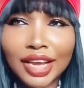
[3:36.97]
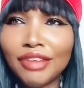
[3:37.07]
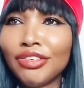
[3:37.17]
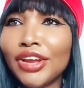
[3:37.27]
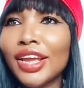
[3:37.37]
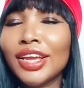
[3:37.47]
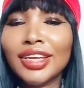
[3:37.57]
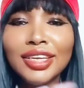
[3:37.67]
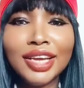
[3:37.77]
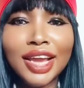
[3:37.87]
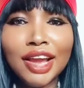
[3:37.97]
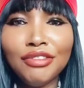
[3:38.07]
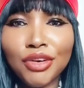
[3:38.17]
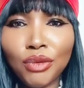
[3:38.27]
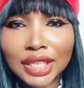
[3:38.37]
every
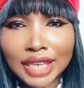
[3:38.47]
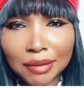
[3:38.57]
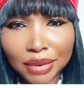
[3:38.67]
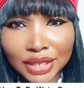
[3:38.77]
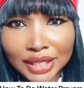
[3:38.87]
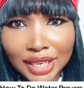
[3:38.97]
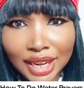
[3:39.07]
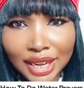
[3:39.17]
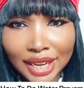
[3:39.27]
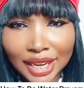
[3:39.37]
water body